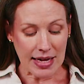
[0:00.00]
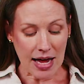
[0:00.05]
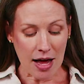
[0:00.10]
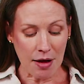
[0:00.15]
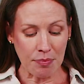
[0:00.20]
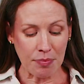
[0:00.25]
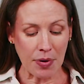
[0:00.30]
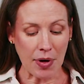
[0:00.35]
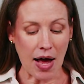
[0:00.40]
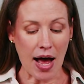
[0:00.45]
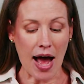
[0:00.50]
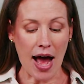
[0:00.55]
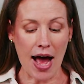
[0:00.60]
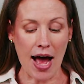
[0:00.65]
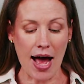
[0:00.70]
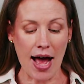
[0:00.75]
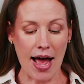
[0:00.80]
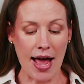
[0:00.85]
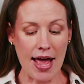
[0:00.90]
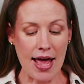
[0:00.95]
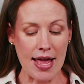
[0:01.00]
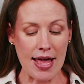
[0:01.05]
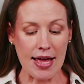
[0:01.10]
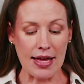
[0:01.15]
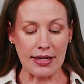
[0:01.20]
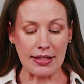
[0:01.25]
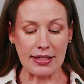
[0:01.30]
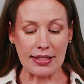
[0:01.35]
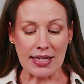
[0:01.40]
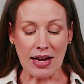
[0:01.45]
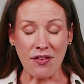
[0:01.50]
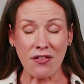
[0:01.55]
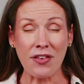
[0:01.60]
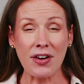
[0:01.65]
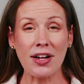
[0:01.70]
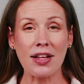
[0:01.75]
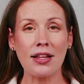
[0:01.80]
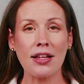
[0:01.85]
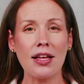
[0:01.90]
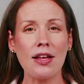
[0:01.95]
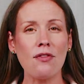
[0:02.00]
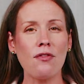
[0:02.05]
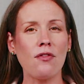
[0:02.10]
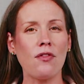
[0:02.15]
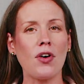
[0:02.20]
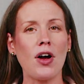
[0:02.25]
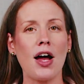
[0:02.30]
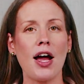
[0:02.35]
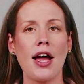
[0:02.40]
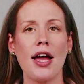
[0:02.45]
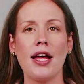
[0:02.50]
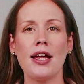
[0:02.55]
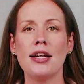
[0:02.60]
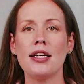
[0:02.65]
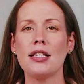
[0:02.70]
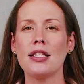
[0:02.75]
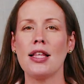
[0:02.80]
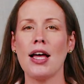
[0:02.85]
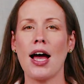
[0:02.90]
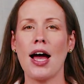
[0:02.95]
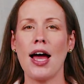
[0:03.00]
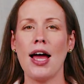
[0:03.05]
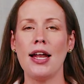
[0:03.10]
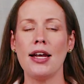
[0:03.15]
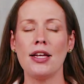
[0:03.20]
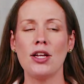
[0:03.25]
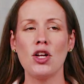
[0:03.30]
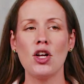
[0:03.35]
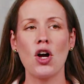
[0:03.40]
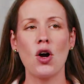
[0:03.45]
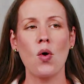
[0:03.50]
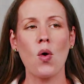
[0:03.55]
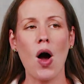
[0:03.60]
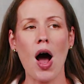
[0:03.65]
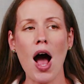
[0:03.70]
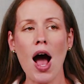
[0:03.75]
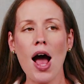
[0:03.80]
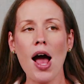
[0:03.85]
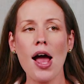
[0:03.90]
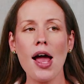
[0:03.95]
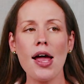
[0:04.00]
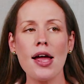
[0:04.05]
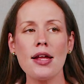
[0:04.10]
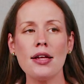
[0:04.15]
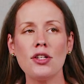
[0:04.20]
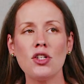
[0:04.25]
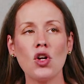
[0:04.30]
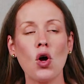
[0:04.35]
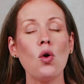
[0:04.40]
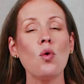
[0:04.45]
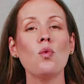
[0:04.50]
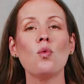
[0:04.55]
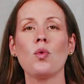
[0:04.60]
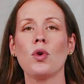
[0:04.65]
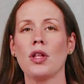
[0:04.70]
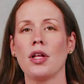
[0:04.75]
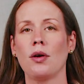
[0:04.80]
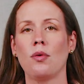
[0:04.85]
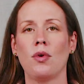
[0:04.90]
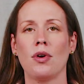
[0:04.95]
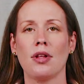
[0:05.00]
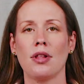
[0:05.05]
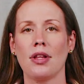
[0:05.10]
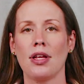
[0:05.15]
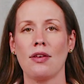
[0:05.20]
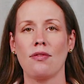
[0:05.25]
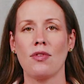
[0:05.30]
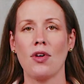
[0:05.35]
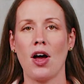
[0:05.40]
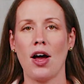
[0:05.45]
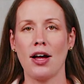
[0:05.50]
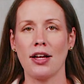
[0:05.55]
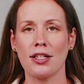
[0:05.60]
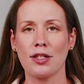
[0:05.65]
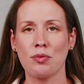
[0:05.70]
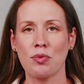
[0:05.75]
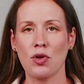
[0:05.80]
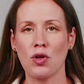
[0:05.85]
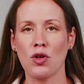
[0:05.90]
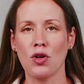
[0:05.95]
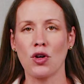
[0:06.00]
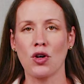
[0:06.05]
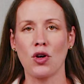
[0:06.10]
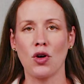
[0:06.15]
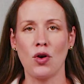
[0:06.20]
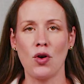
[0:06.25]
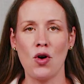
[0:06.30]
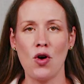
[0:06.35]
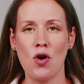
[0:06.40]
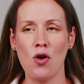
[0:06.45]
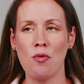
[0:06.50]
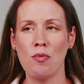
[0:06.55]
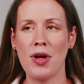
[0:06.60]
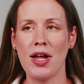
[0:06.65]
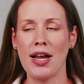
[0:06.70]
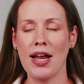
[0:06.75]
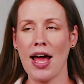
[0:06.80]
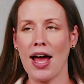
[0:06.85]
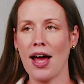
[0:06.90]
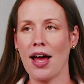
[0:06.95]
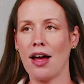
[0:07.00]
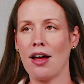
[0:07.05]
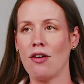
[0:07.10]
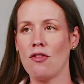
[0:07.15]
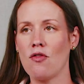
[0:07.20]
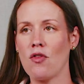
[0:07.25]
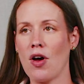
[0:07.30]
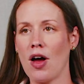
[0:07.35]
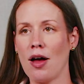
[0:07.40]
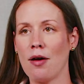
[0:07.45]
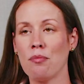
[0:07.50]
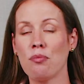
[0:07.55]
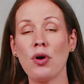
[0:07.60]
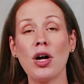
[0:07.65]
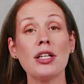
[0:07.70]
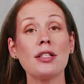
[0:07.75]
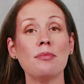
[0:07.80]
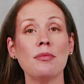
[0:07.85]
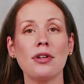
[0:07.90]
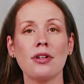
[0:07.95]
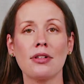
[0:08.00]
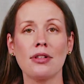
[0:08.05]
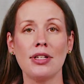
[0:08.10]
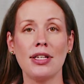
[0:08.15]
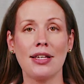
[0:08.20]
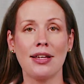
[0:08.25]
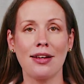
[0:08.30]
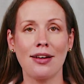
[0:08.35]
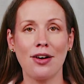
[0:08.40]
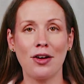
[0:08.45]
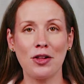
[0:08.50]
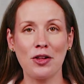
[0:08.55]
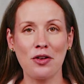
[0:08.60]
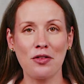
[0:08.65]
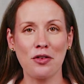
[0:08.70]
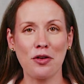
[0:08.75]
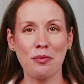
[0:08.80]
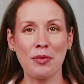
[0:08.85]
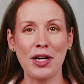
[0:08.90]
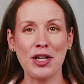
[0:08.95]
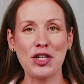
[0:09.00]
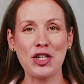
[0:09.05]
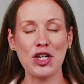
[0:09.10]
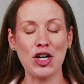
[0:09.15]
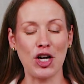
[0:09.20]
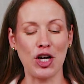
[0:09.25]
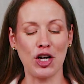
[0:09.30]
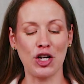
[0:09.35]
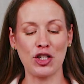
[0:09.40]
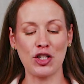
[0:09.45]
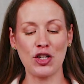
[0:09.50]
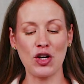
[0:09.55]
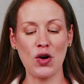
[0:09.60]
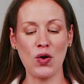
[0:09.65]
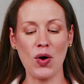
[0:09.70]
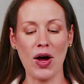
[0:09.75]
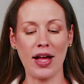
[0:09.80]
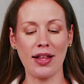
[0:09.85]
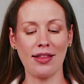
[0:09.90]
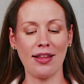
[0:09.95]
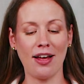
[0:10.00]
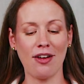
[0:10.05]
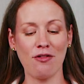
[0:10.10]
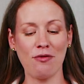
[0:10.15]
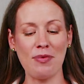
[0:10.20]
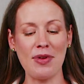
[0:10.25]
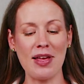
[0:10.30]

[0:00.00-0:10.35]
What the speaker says: up, I definitely find that, I don't really want to leave the hospital or go home and have breast milk leaking all over my shirt. So I love